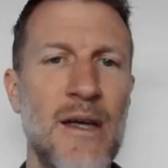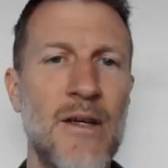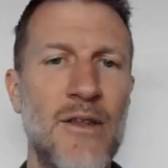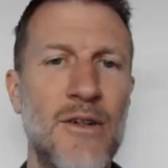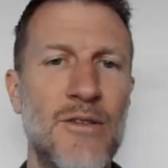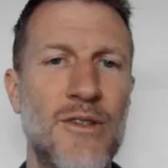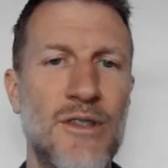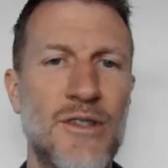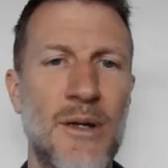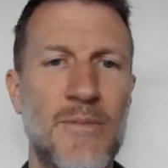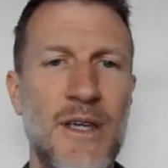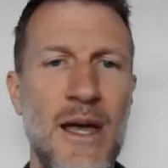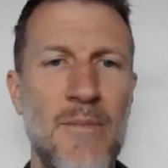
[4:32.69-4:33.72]
There's the
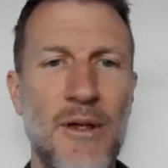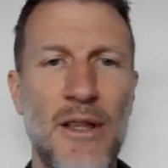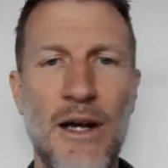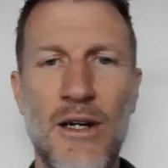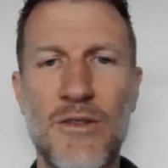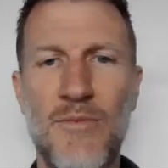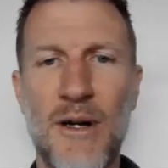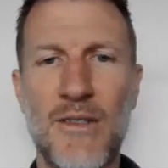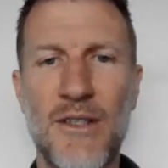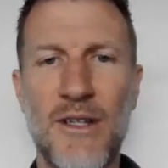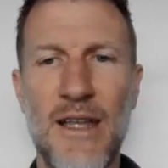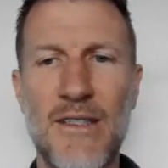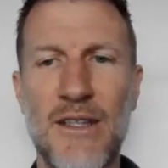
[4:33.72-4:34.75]
subscapularis muscle
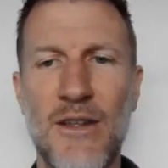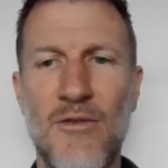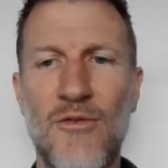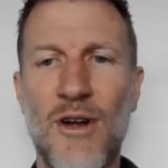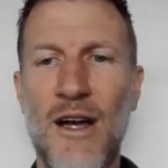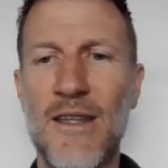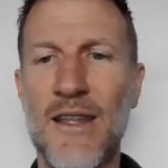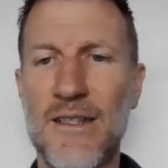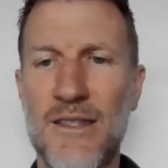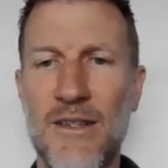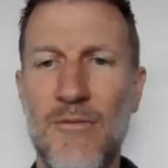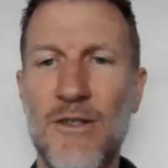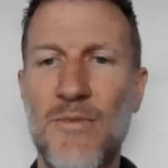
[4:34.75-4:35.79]
that's in the front, that's
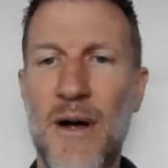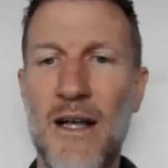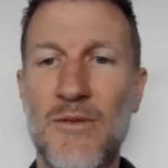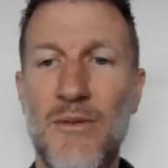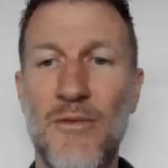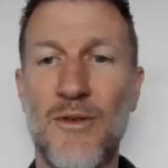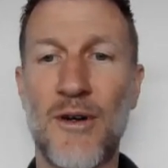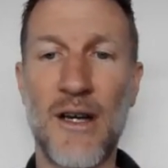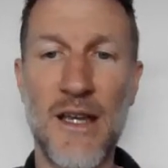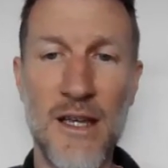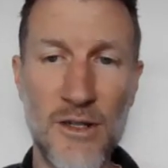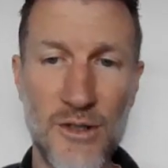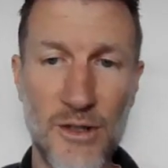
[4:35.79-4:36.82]
responsible for
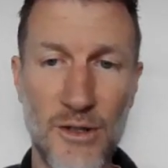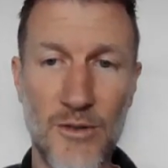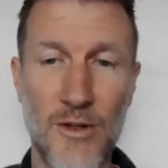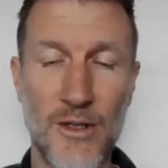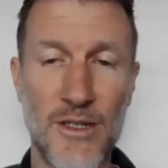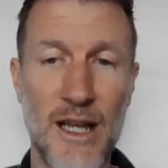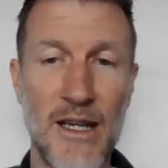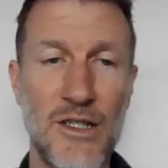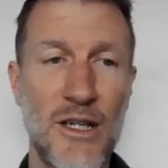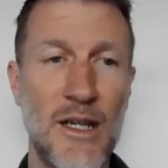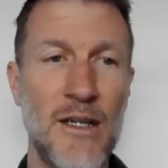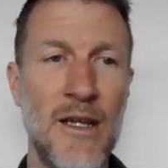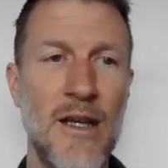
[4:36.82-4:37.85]
internal rotation.